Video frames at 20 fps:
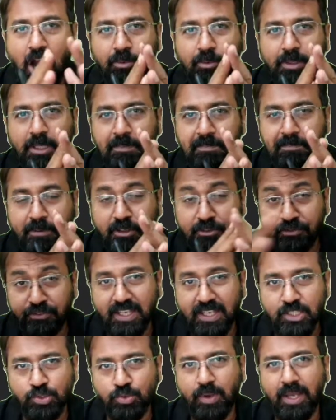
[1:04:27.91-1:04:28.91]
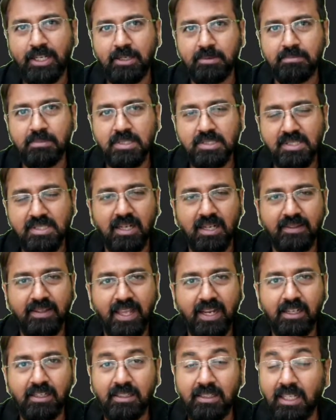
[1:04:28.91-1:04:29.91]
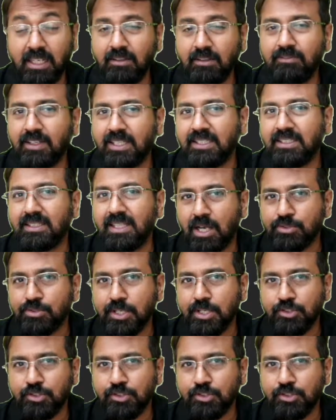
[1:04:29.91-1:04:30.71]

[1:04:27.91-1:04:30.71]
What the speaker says: many perfect square numbers are there till 1000.